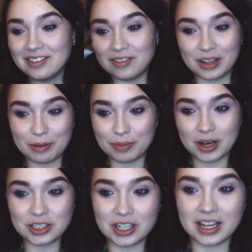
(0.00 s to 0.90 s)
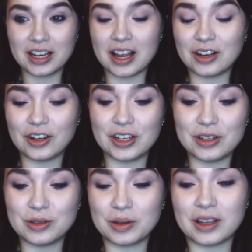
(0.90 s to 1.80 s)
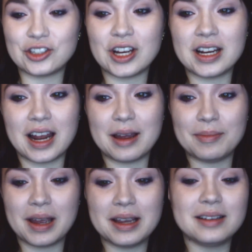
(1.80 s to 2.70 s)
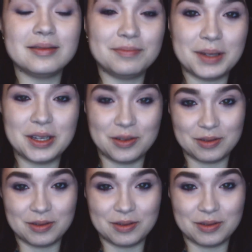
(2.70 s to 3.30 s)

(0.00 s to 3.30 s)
with a brush that I had already used with that shade, I might be